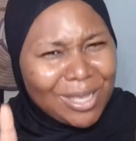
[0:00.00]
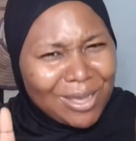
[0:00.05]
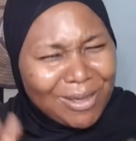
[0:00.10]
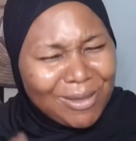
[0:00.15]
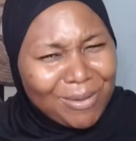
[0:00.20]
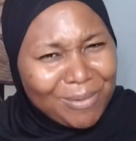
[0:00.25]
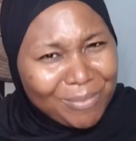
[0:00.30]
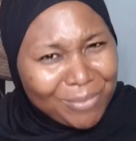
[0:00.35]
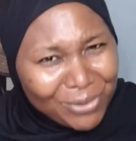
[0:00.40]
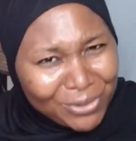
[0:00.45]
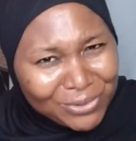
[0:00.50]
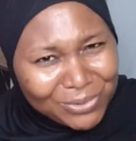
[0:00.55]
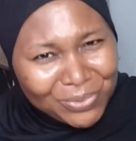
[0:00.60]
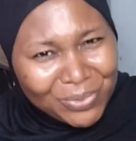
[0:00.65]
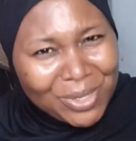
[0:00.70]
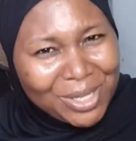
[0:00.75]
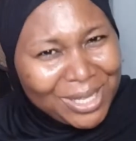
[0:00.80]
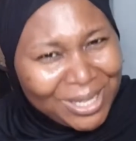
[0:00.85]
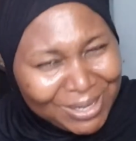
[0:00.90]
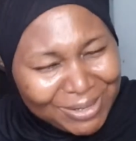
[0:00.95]
Come on,
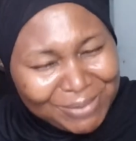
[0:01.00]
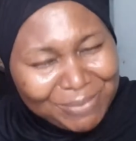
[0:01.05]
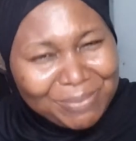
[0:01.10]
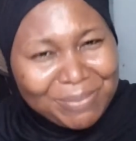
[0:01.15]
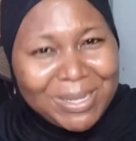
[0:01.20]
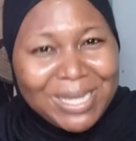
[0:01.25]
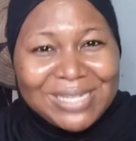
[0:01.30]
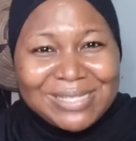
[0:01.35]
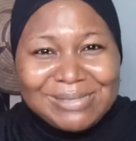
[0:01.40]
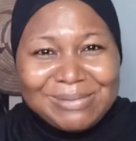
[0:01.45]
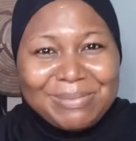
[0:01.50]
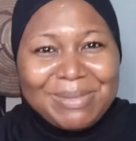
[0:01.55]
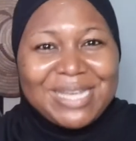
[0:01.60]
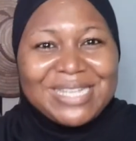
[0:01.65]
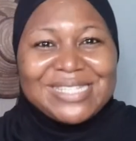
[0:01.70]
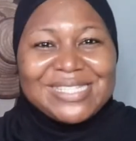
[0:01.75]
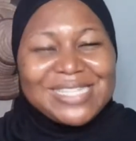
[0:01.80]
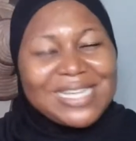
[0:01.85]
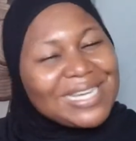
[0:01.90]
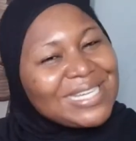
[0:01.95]
welcome back to my
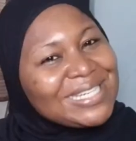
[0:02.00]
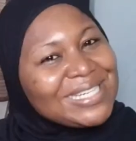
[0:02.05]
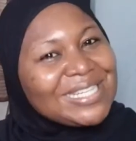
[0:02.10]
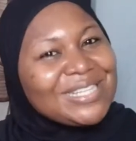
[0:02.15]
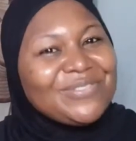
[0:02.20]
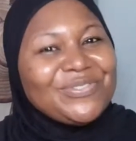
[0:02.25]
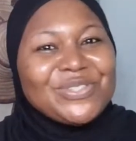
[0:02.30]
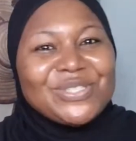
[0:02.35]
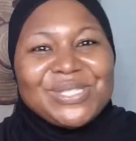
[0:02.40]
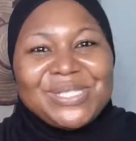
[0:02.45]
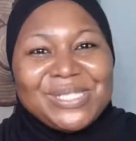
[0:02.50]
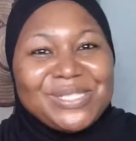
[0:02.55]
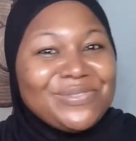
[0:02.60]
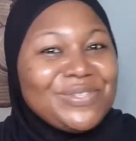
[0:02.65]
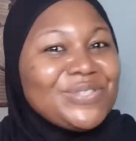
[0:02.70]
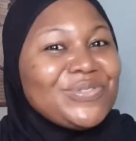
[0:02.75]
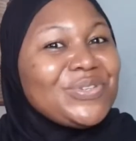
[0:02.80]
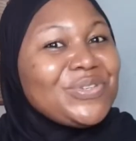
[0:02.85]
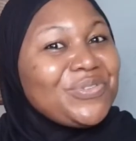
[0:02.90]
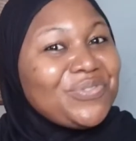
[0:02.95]
channel. If you see this
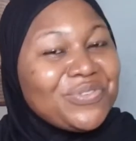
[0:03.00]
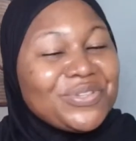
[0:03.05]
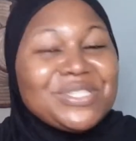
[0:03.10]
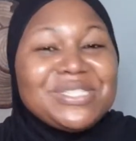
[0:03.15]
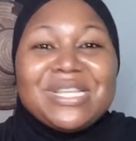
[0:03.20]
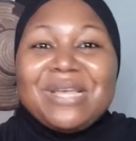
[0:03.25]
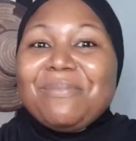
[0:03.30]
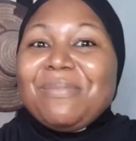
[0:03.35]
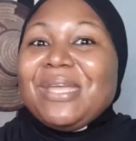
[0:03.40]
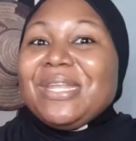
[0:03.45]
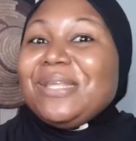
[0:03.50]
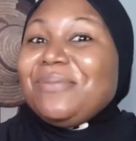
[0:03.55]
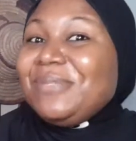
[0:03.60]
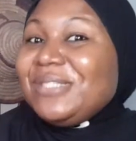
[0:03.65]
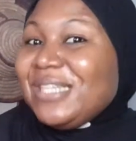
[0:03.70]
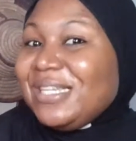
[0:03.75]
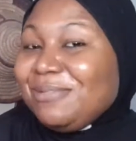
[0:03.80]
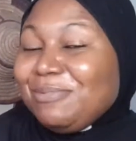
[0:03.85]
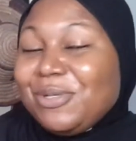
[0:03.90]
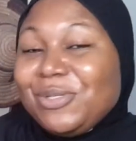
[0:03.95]
face for the first time, my name
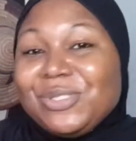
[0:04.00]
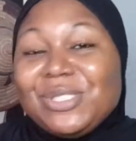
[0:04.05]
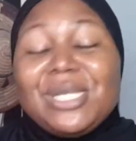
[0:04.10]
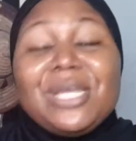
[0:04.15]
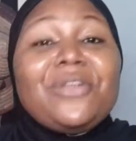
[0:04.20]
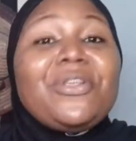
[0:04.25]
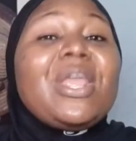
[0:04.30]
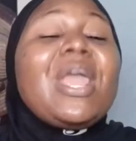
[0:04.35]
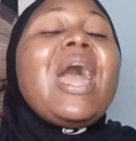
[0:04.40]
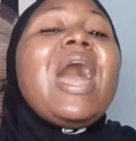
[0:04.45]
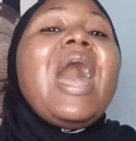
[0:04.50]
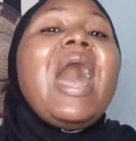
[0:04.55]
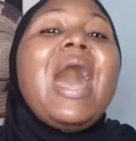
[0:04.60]
is Asma Zakari.